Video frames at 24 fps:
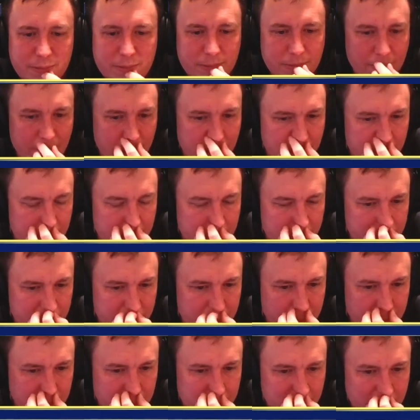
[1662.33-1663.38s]
land when
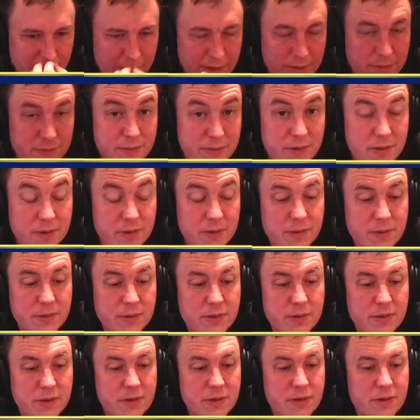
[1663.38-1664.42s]
we don't have to.
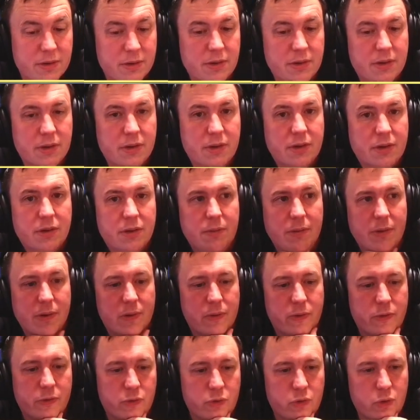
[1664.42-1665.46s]
We're on
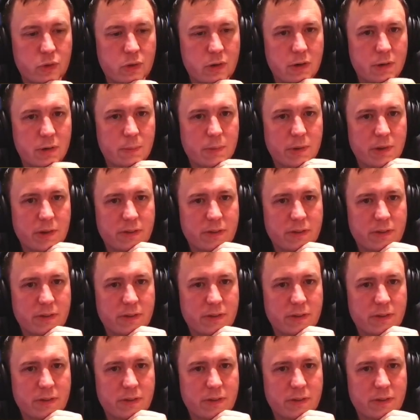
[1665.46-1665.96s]
the draw, aren't we?